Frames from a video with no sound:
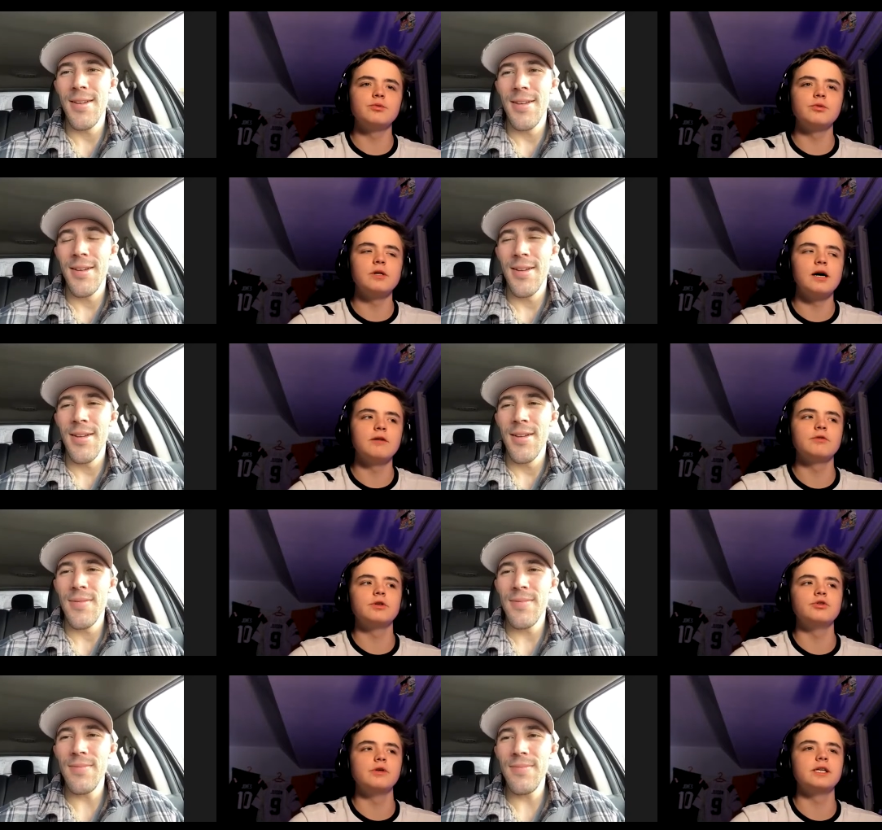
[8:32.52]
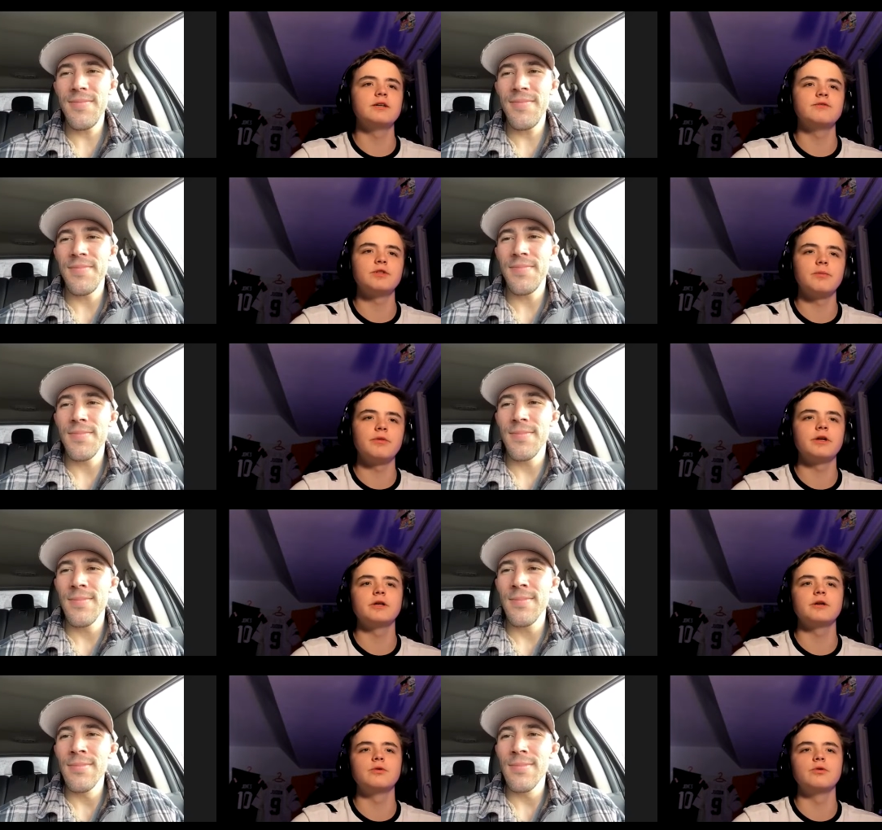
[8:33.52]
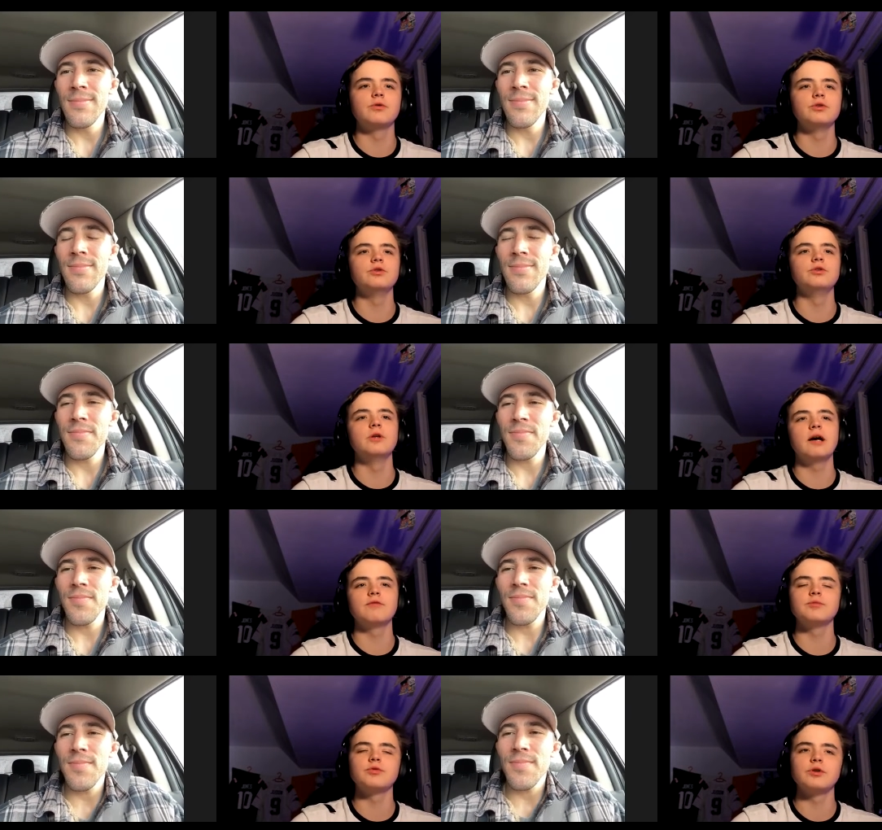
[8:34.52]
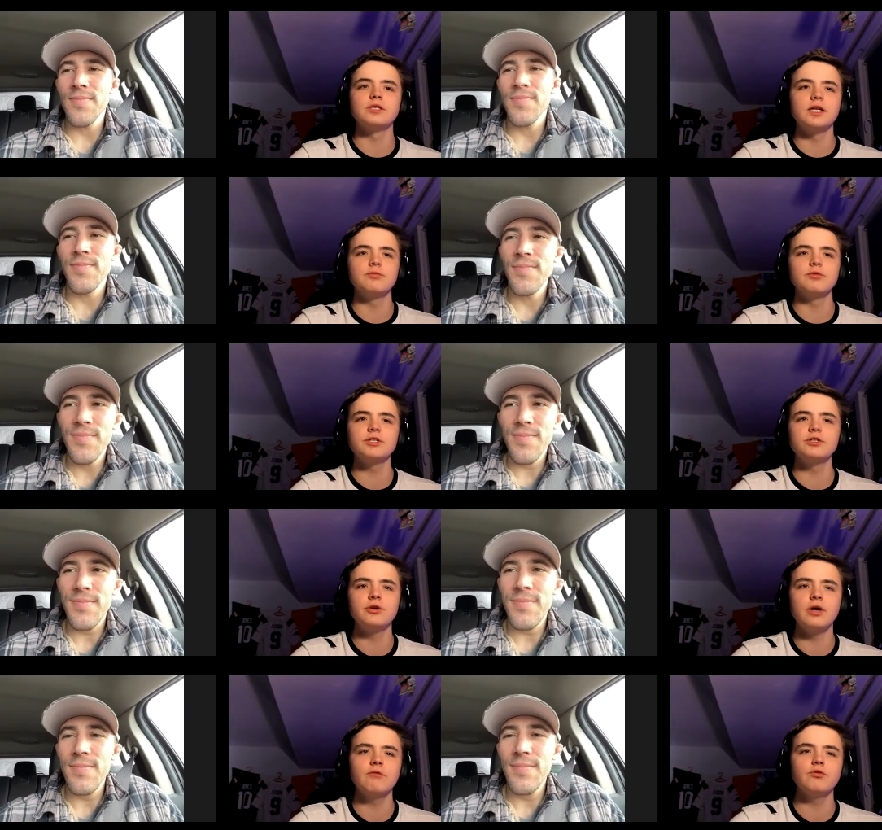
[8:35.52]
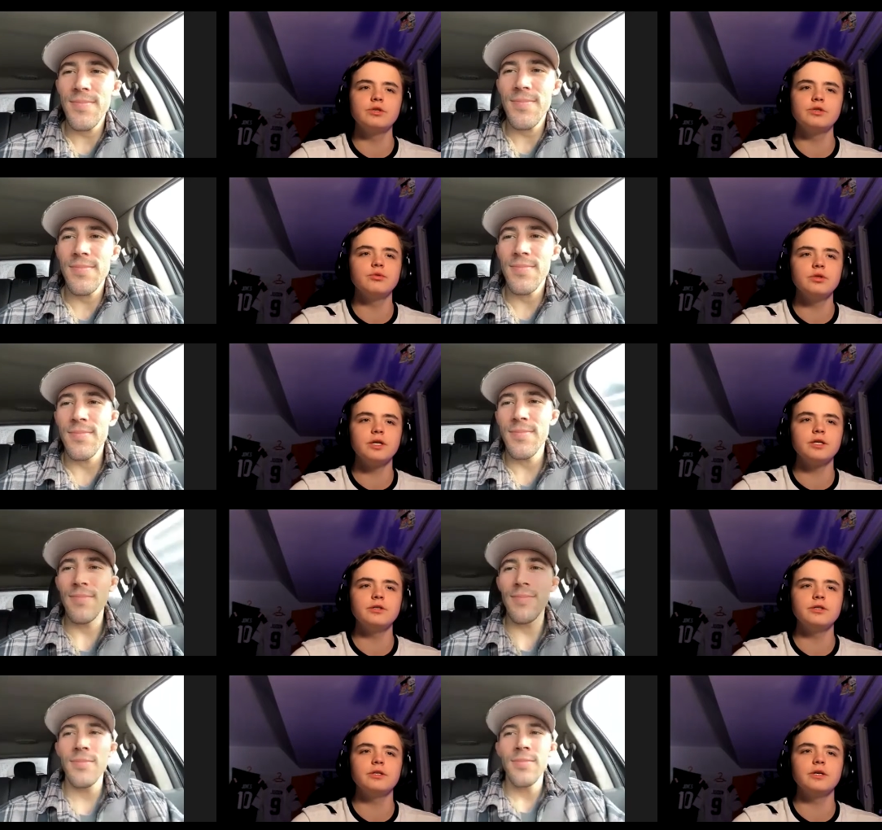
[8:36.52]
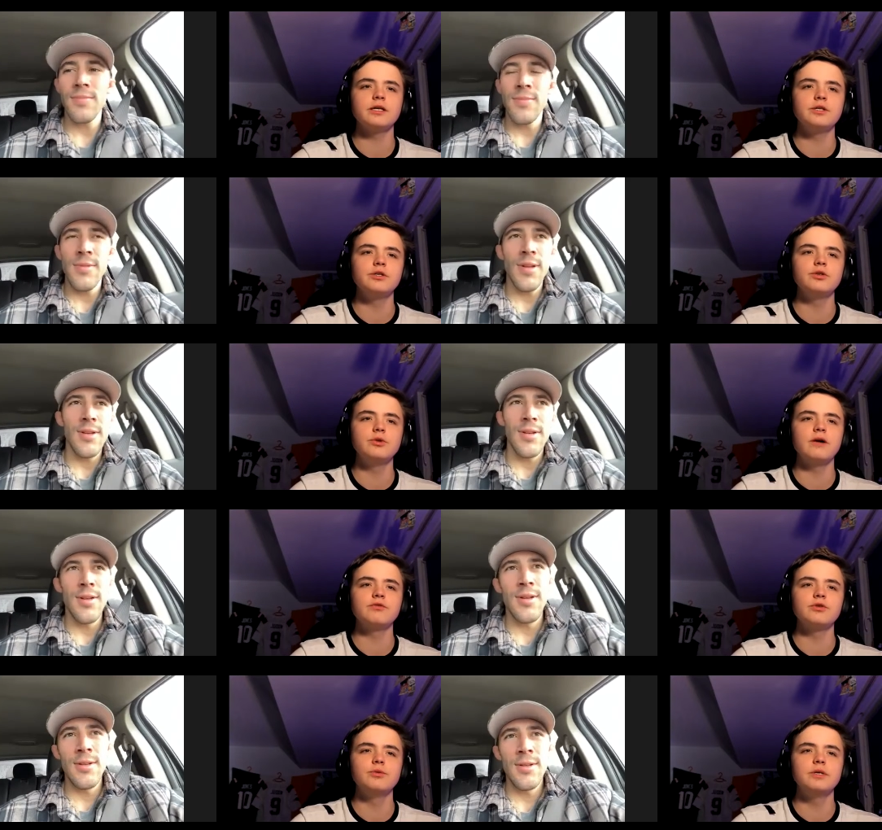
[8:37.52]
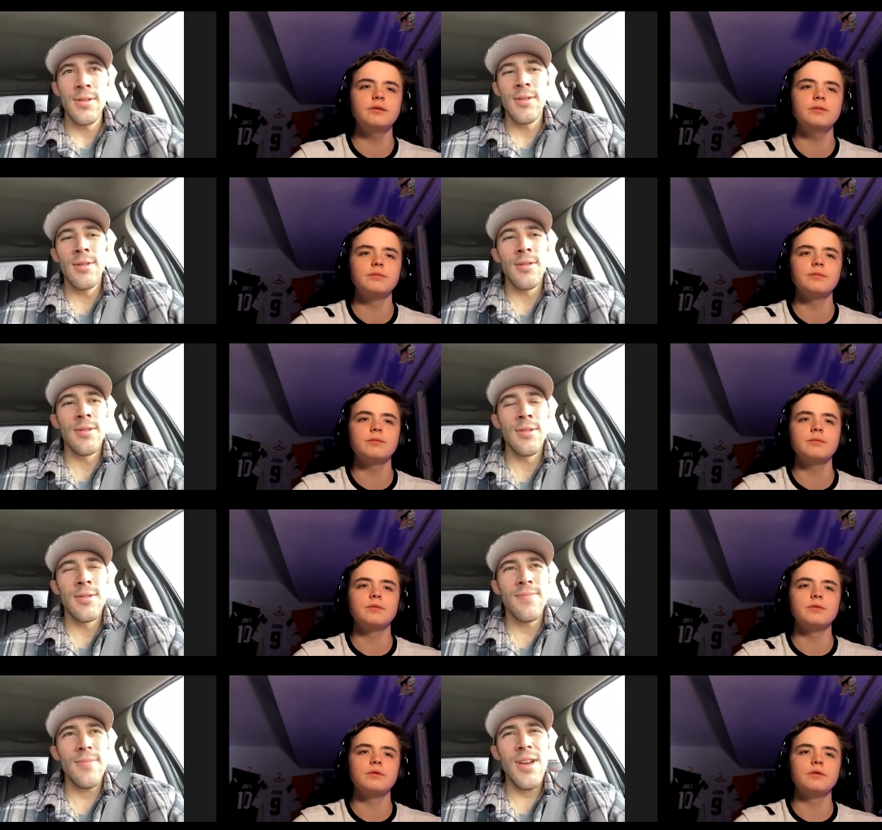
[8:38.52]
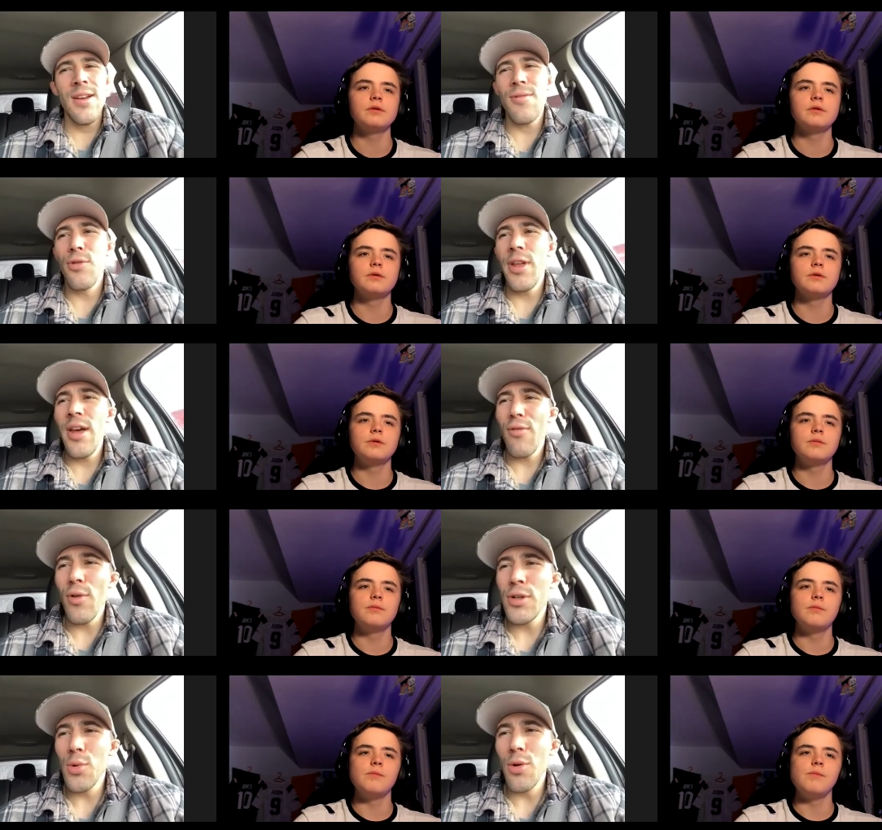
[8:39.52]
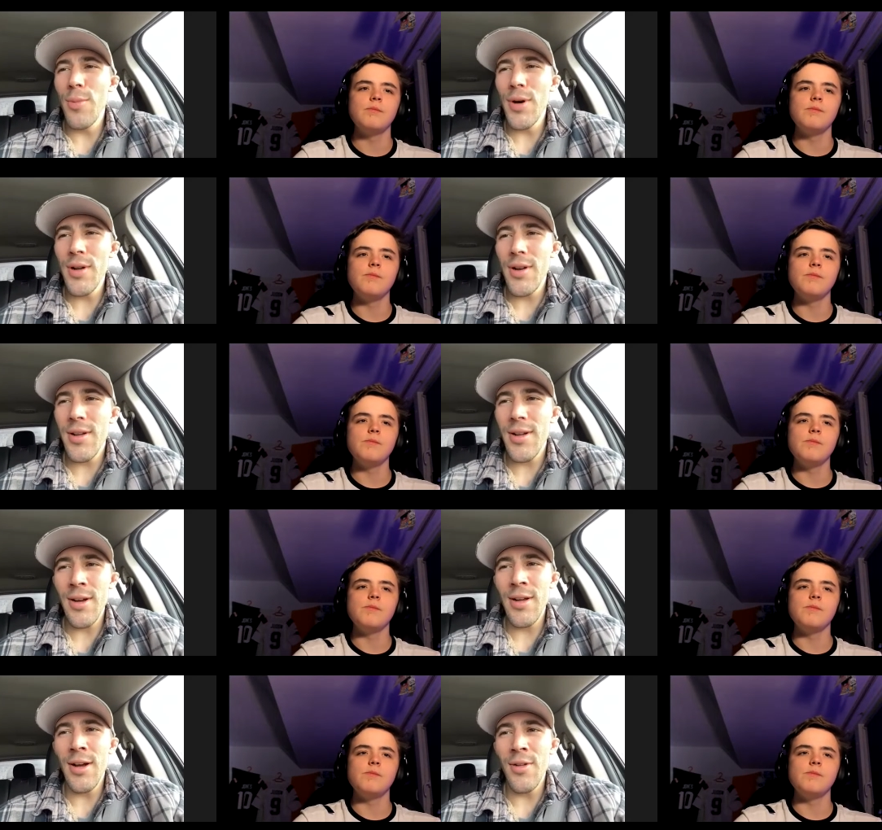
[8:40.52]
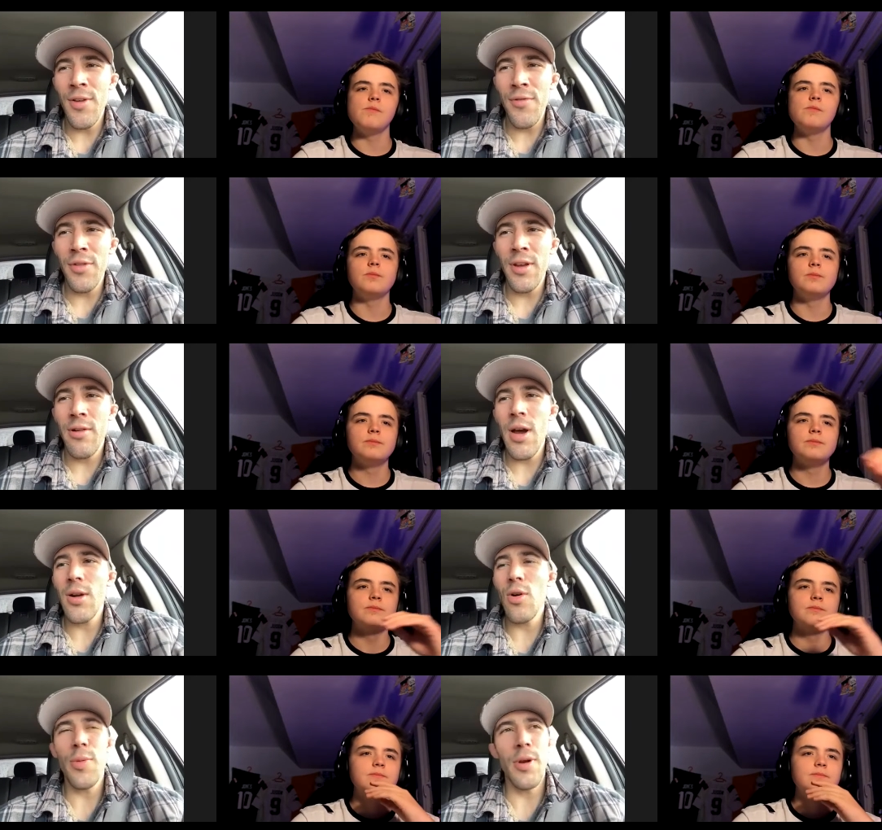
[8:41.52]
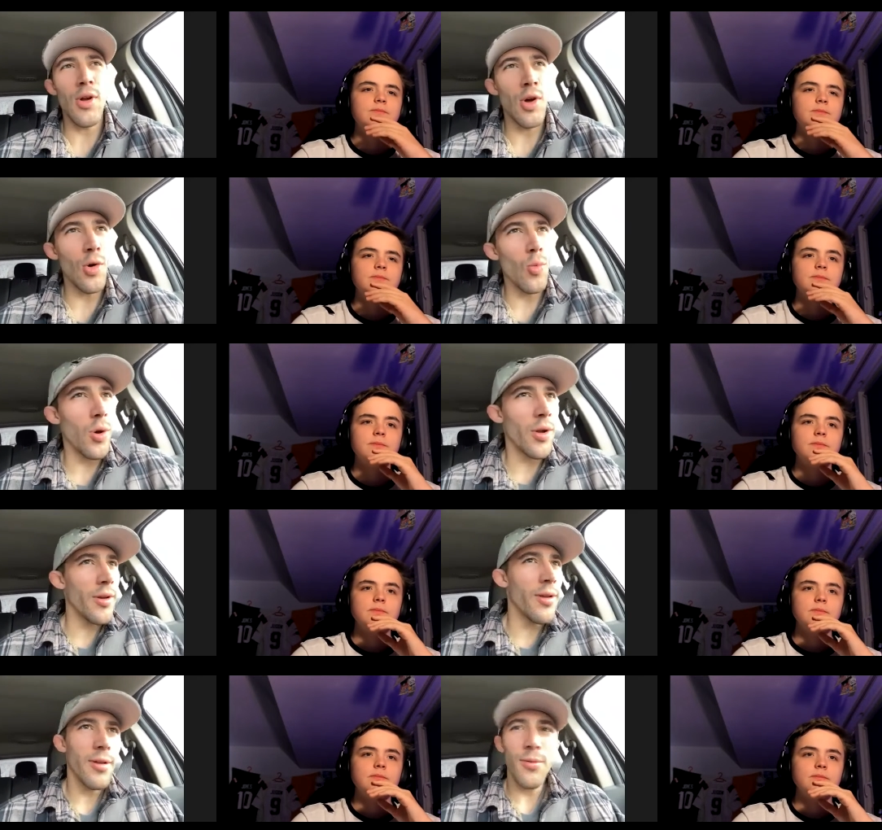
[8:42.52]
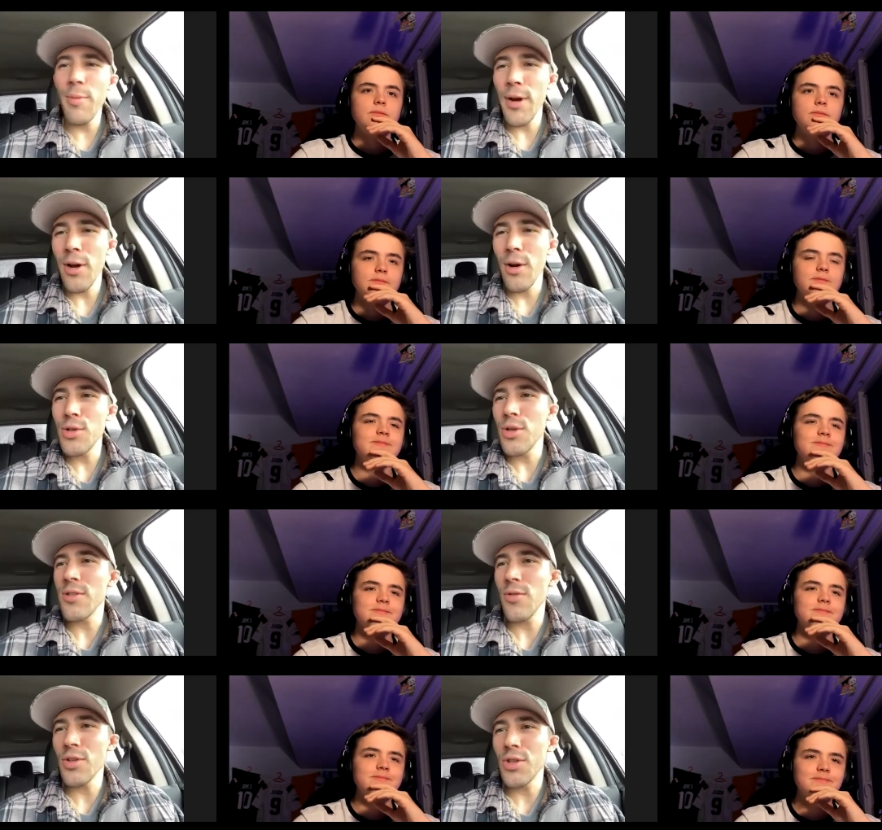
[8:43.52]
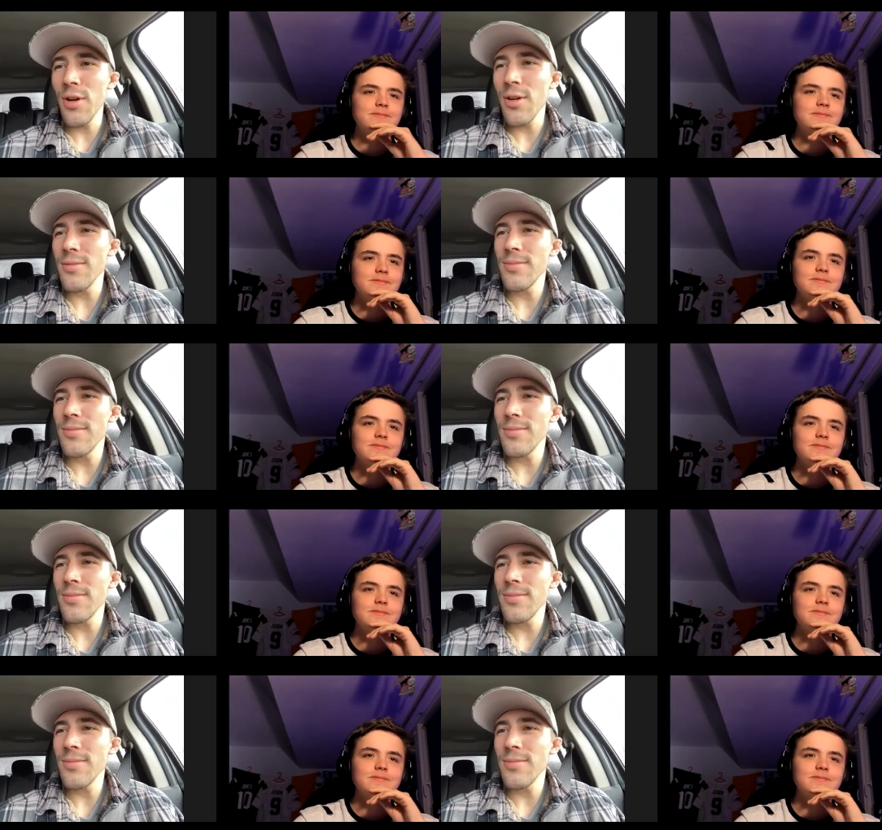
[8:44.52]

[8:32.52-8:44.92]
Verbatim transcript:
Speaker 1: will have a drink of something or have some sort of celebration. Do you have a ritual like like you do after you win? I don't really have a ritual, but I, will definitely crack open a cold one with my coaches for sure.